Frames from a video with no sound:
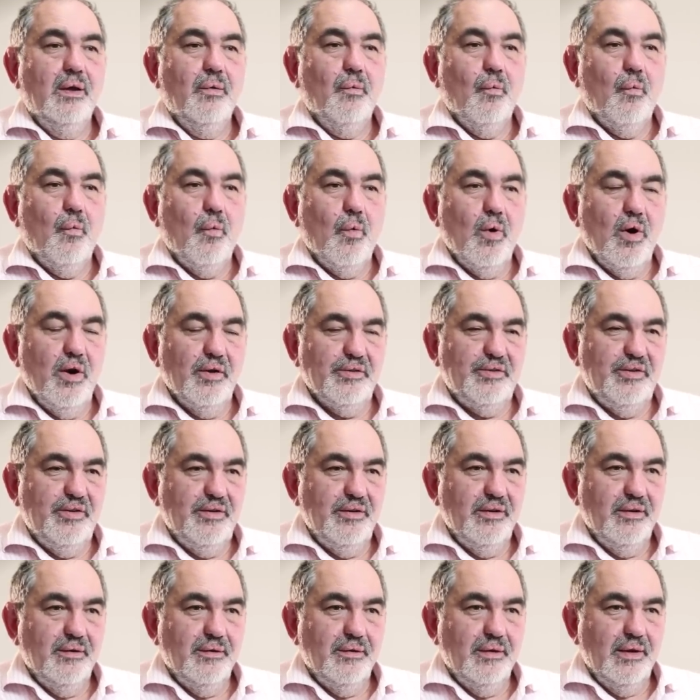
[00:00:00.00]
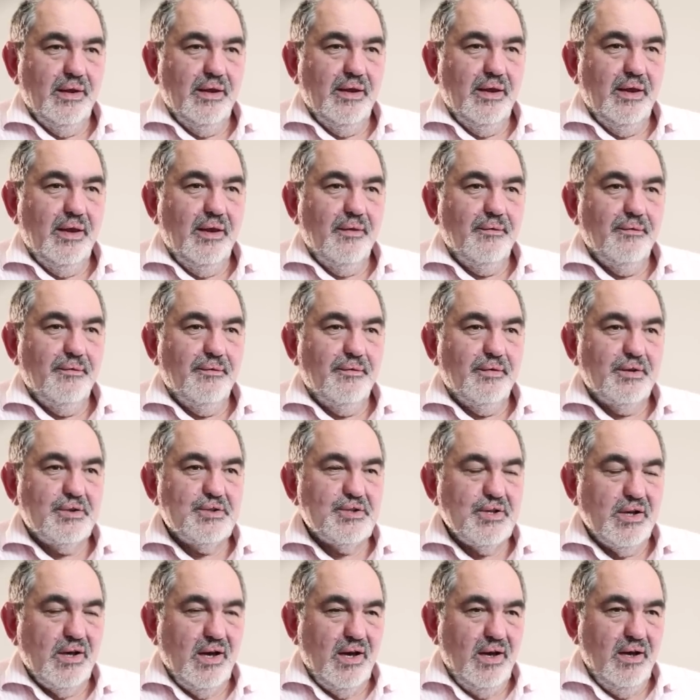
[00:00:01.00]
what the
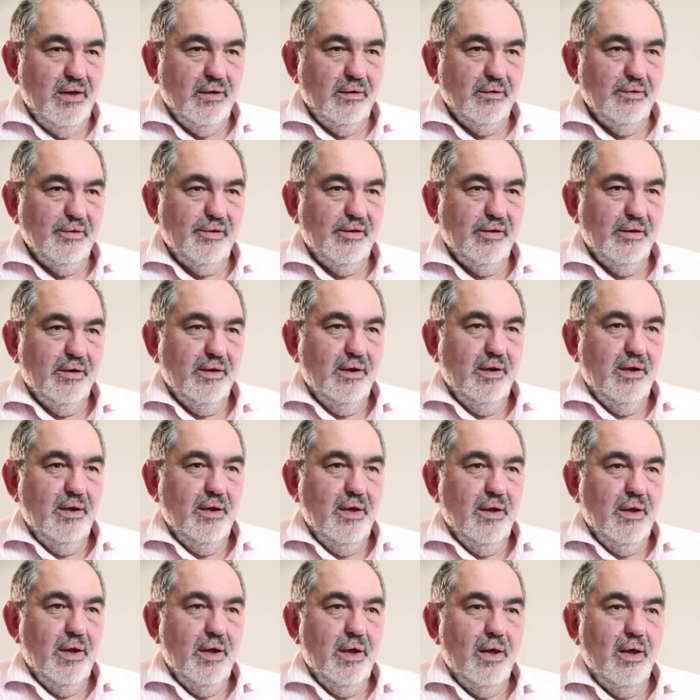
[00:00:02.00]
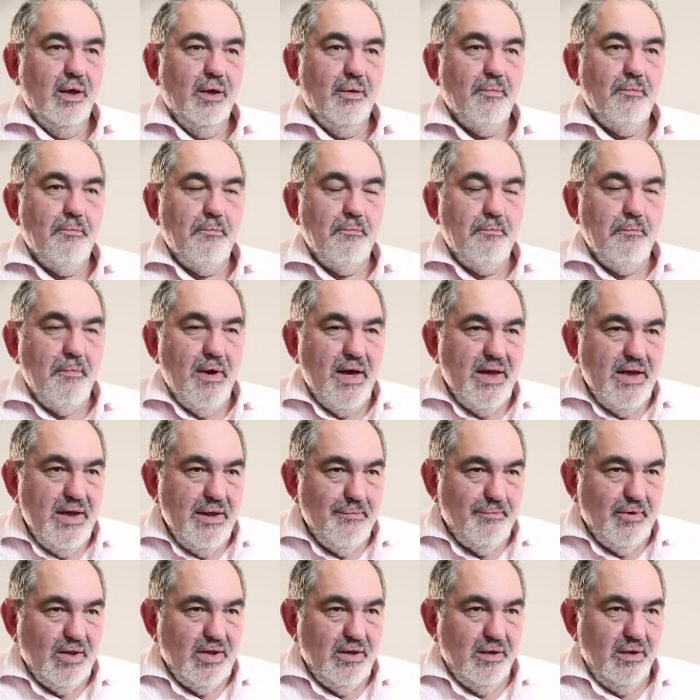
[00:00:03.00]
child
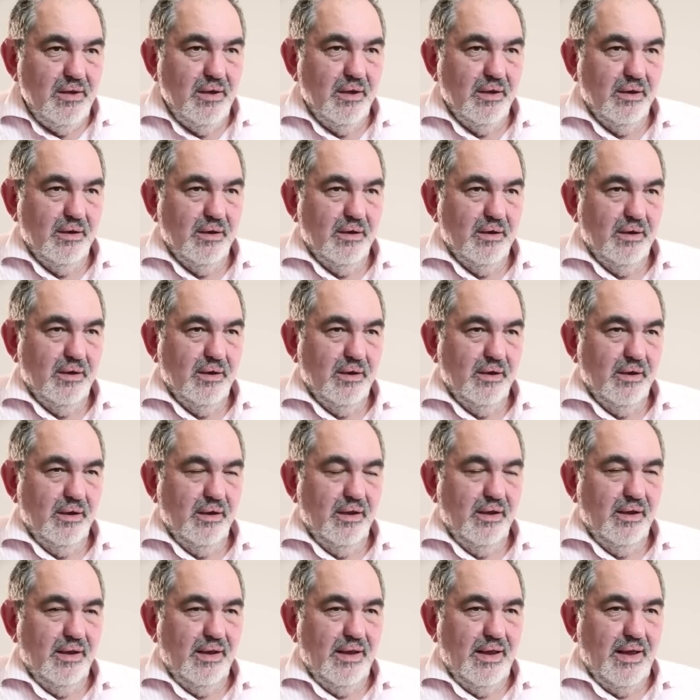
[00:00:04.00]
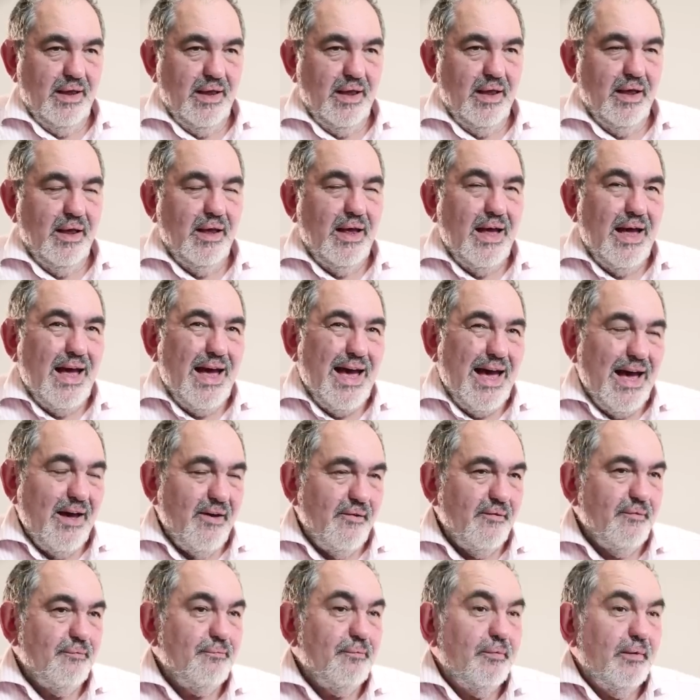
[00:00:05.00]
maybe
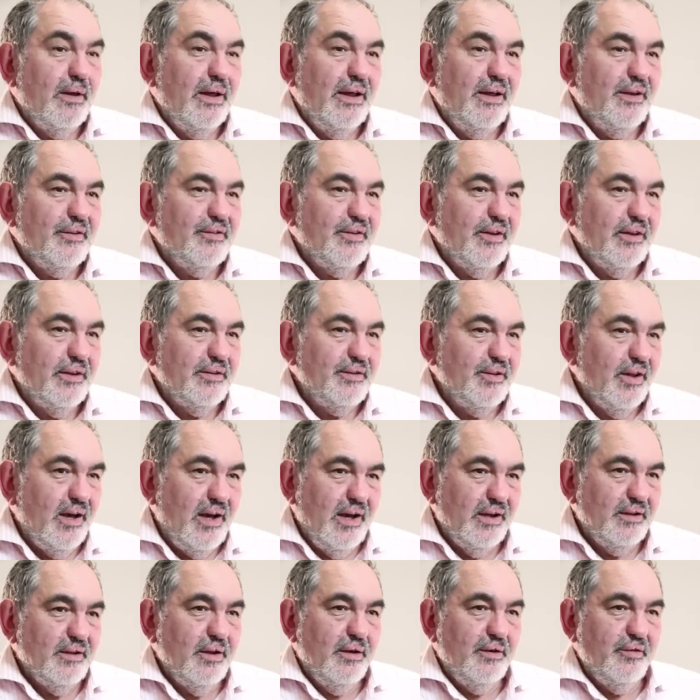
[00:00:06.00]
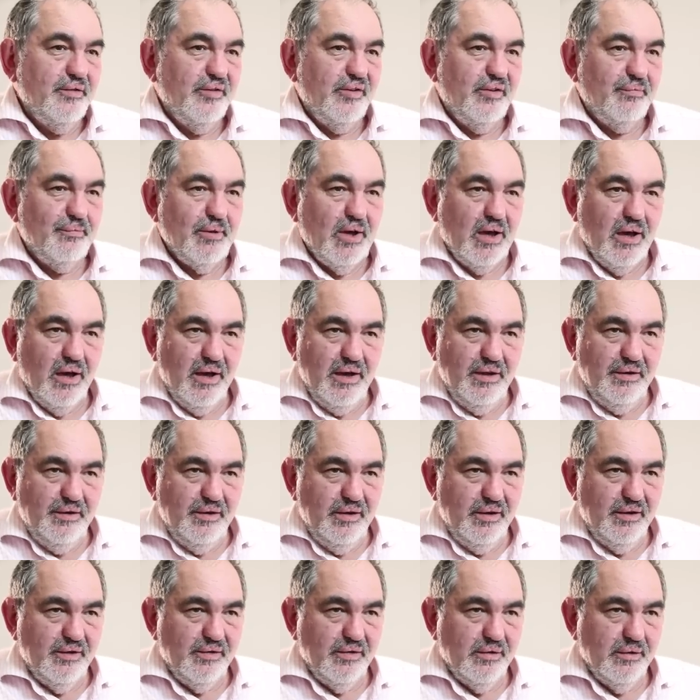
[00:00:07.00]
have as a diagnosis behind
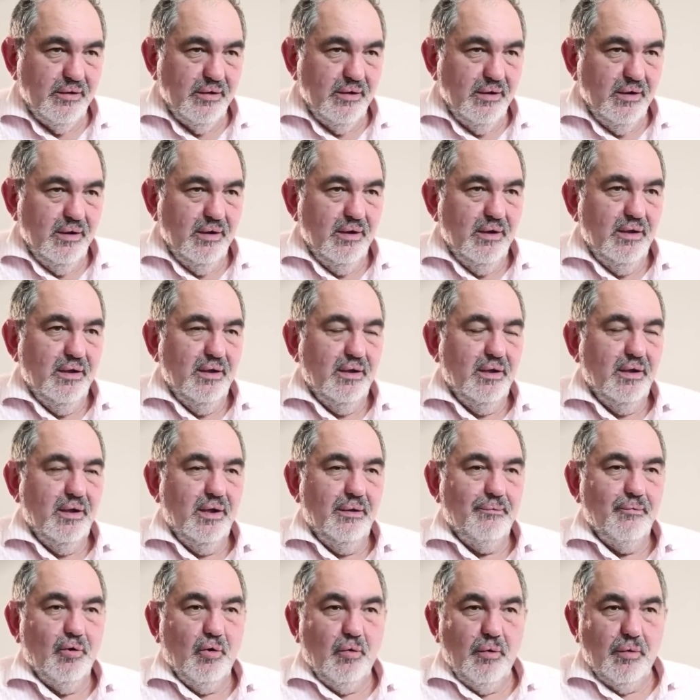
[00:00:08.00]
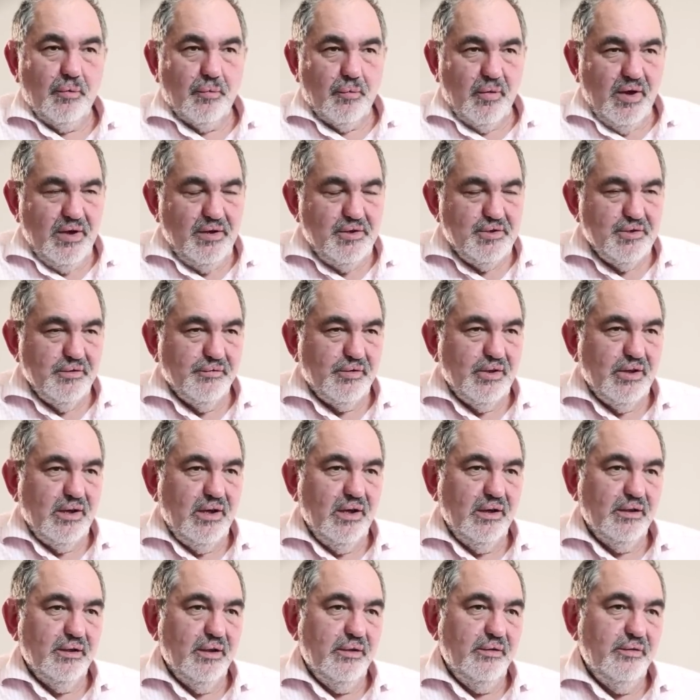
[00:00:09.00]
it, or the range of
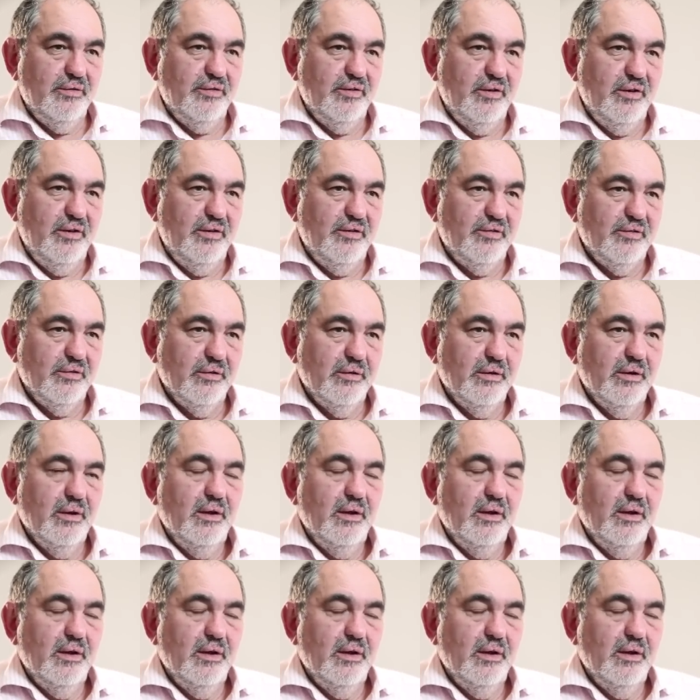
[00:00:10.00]
diagnoses,